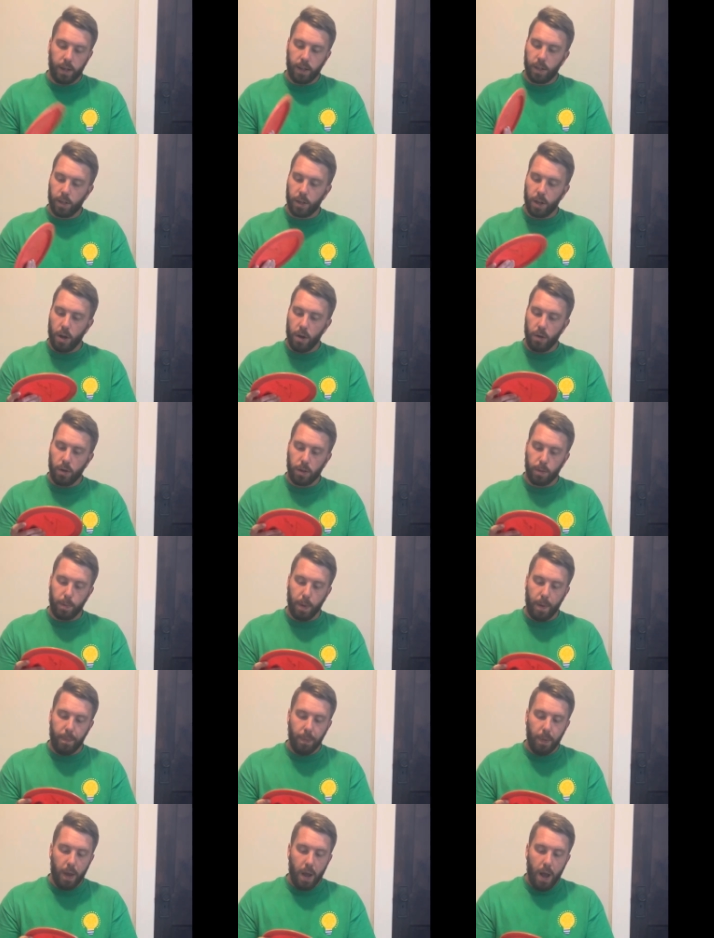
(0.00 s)
goes.
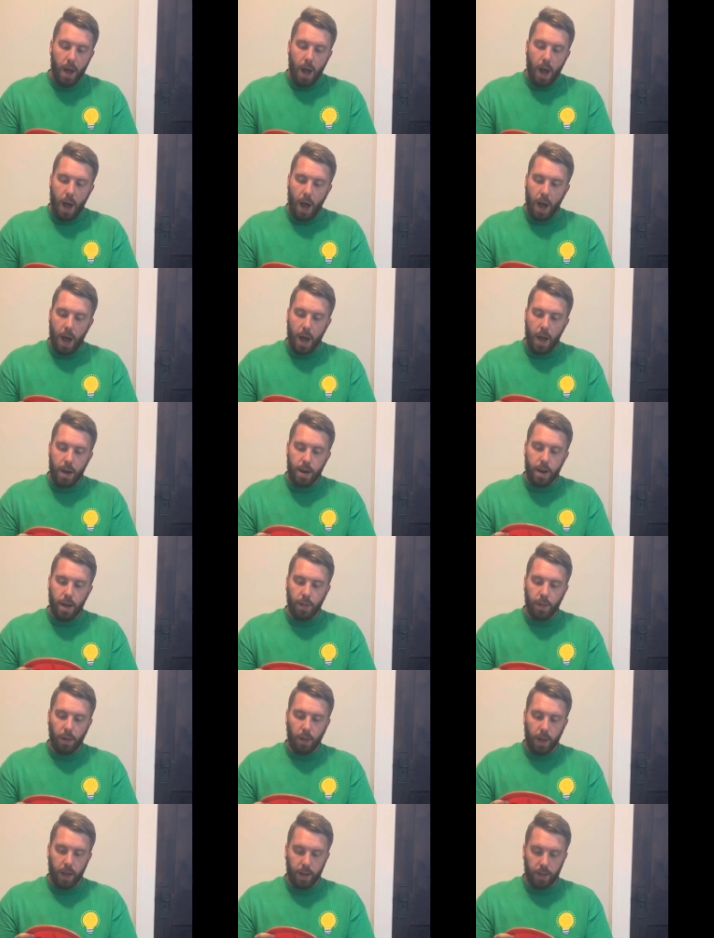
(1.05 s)
But
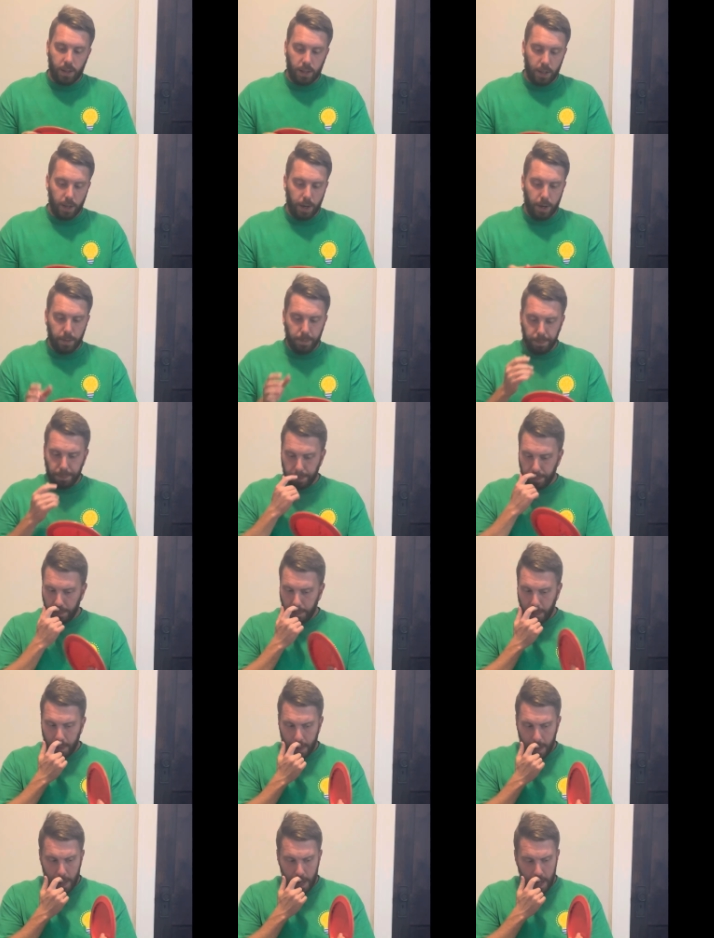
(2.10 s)
nonetheless,
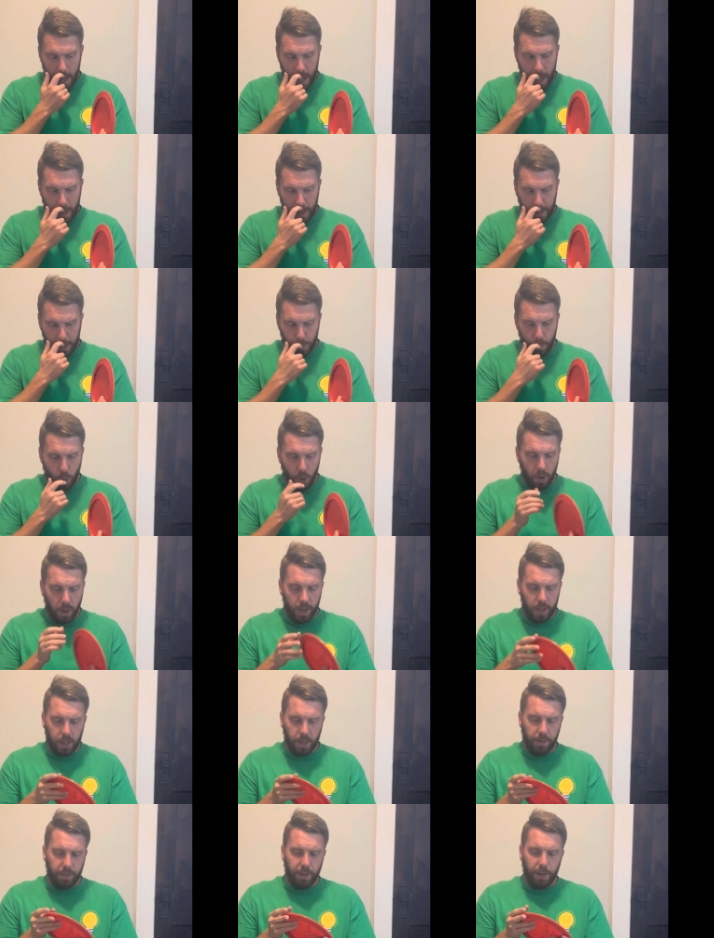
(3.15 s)
that's more or
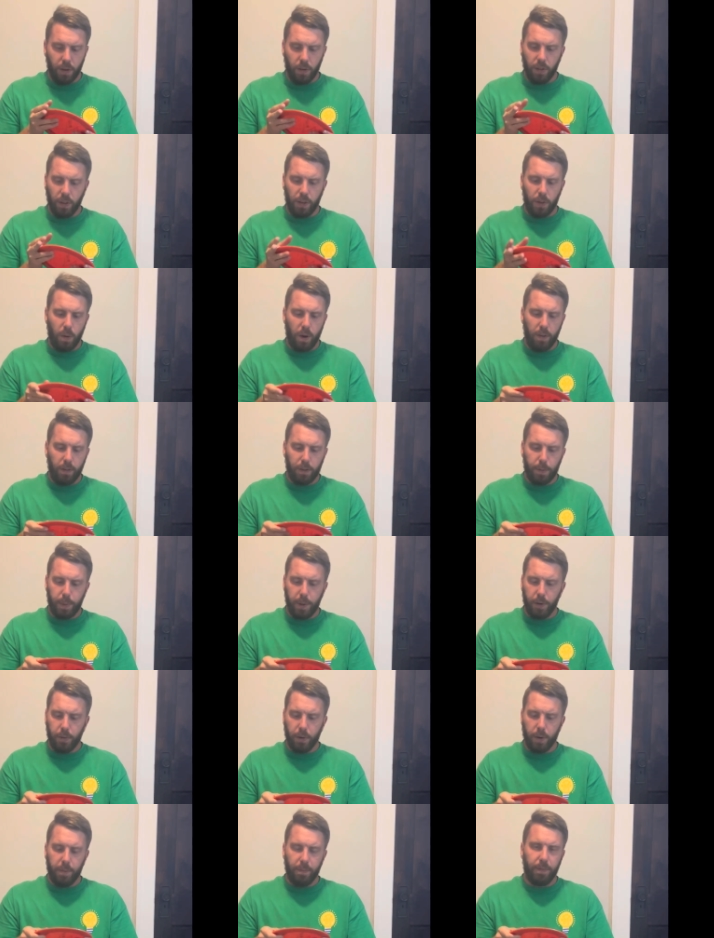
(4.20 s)
less the feel. The
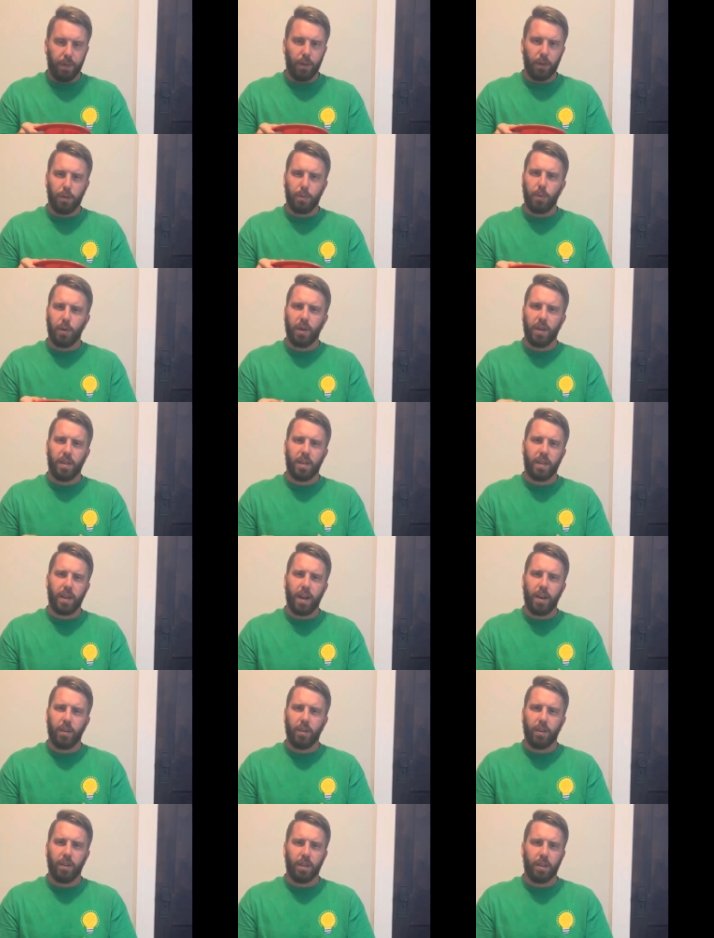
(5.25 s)
12-speed rim feels pretty
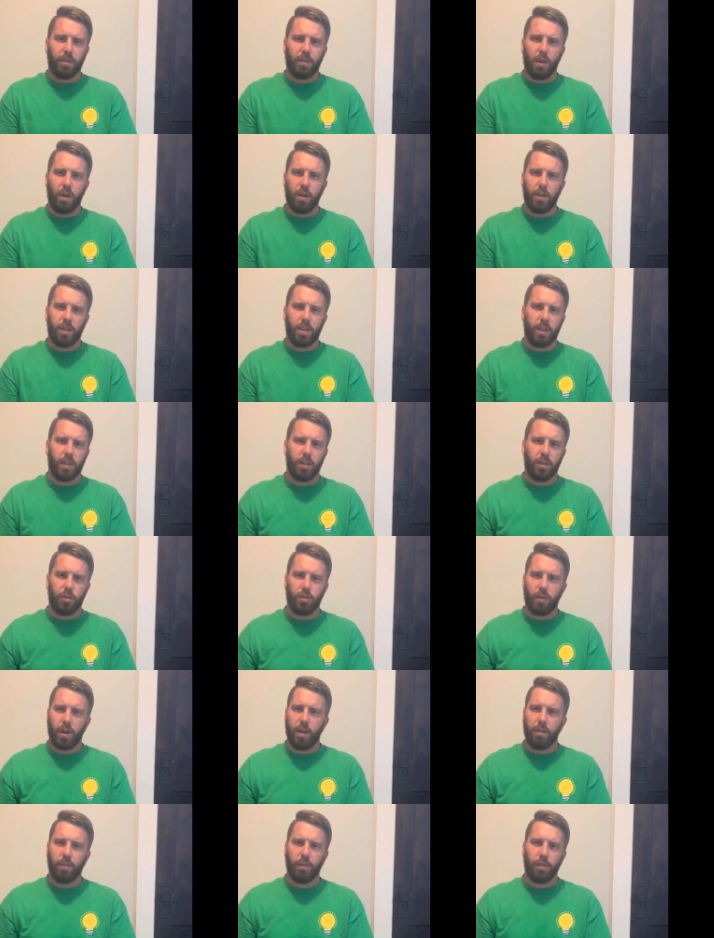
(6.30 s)
standard as far as distance
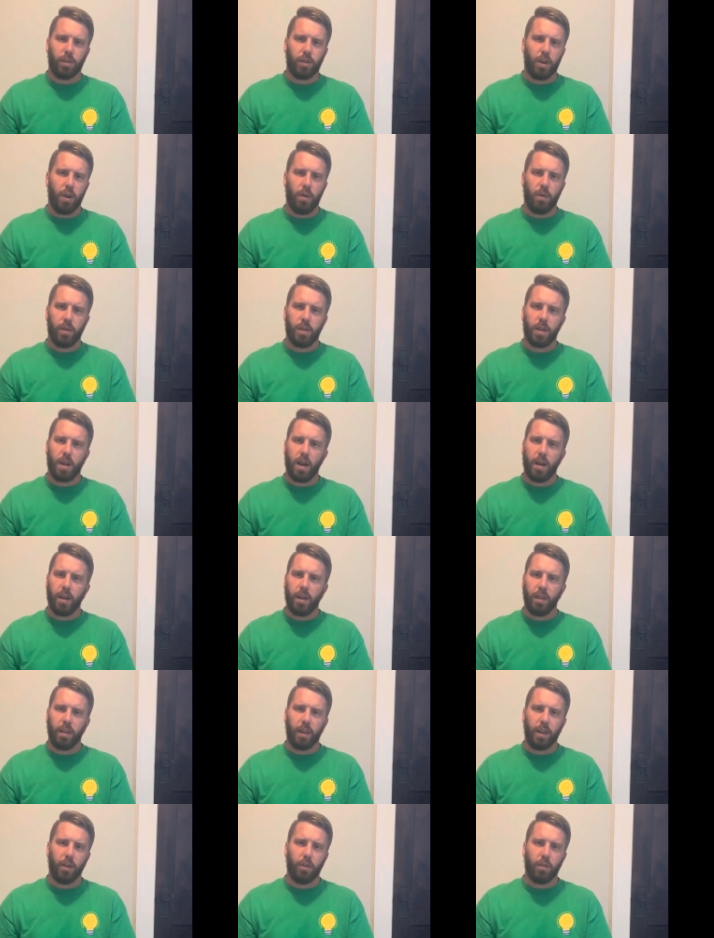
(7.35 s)
drivers go. It's not
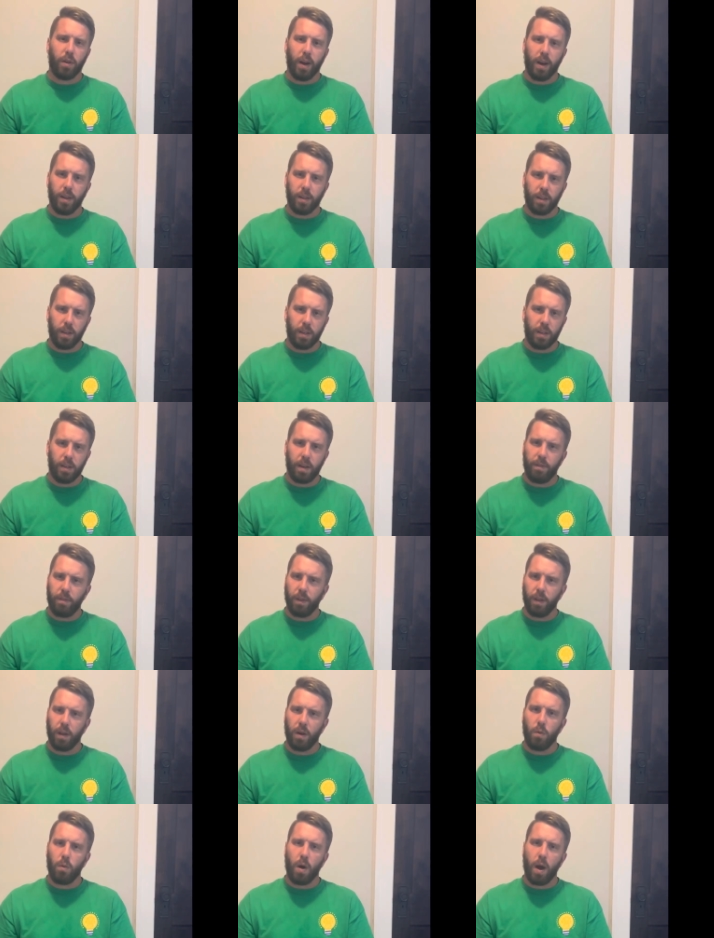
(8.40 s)
anything crazy. It's
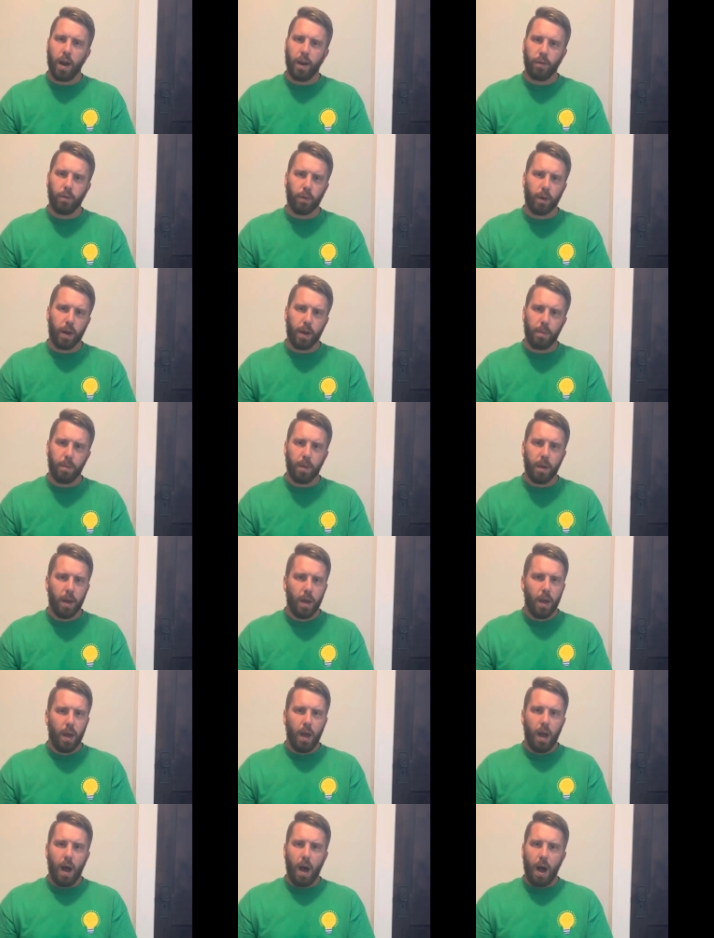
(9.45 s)
definitely a wide rim.
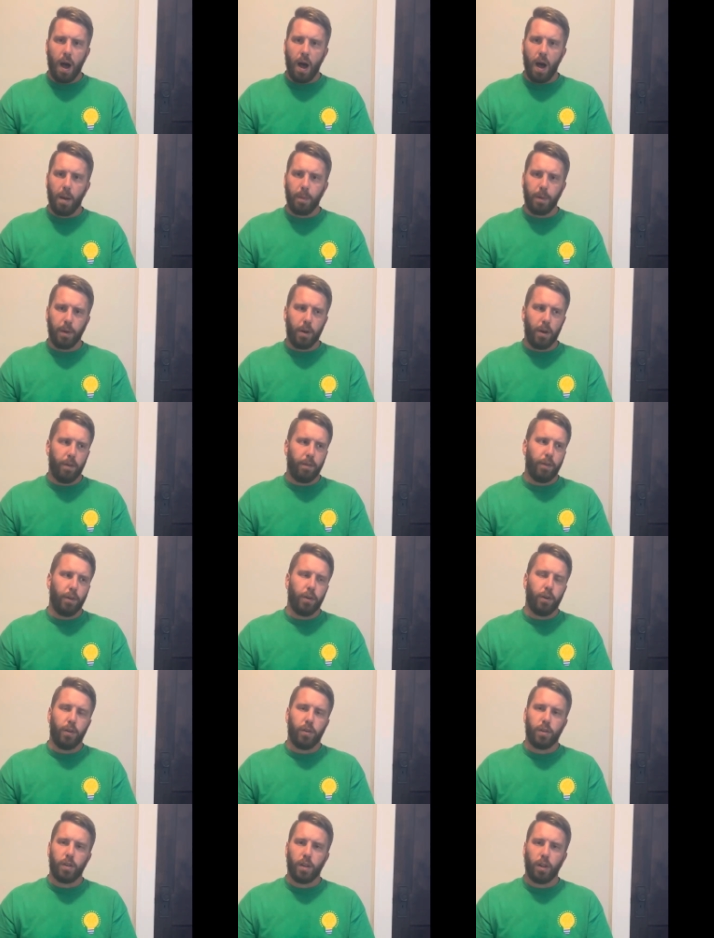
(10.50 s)
If you're
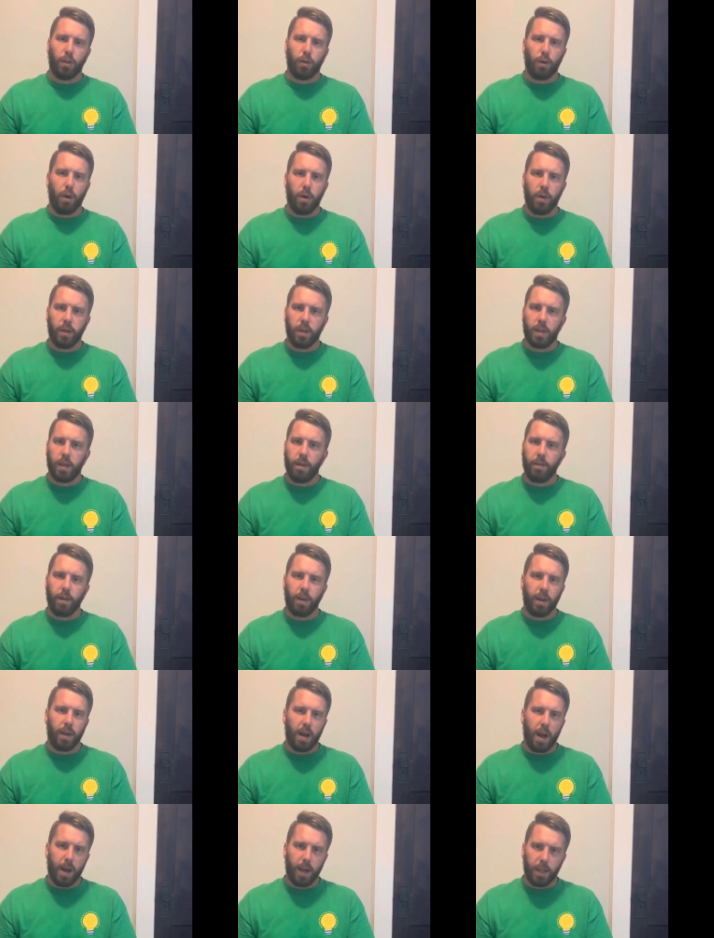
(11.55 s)
used to throwing 7
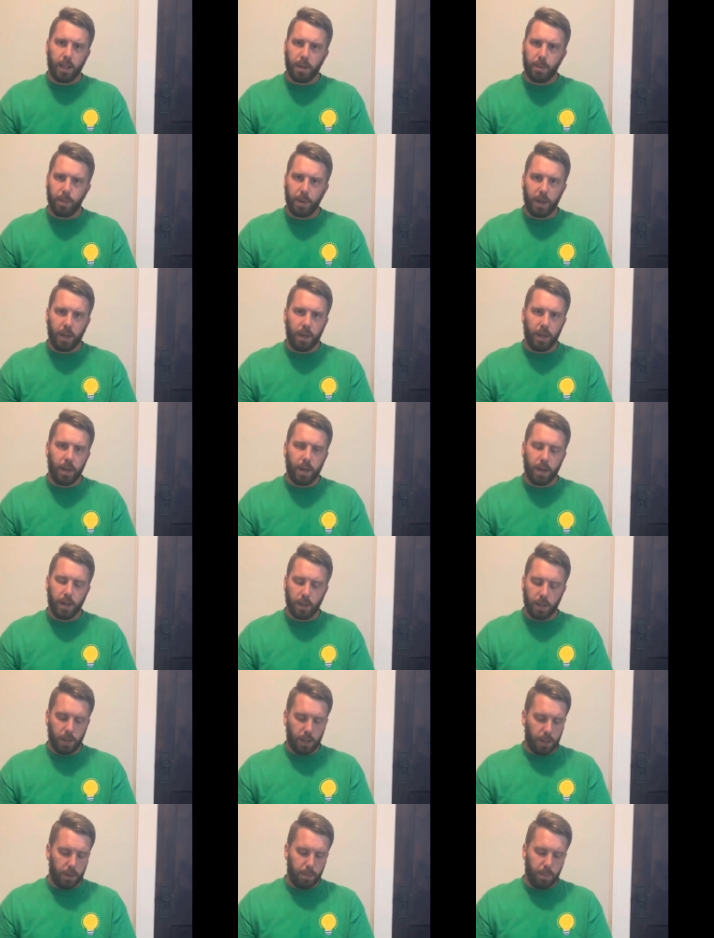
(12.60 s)
and 9-speed
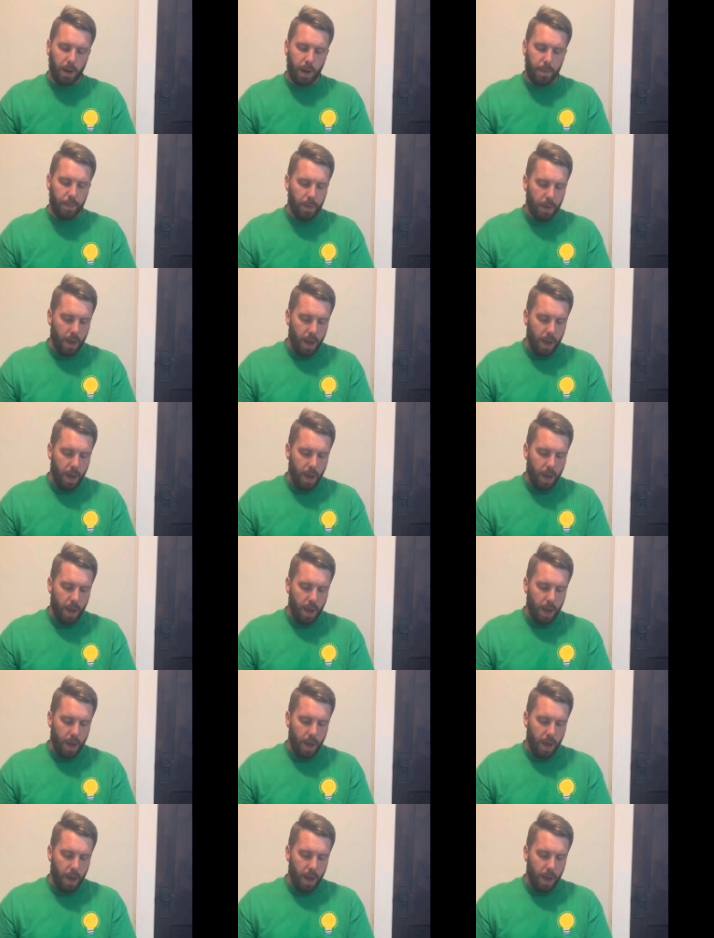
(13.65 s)
discs, but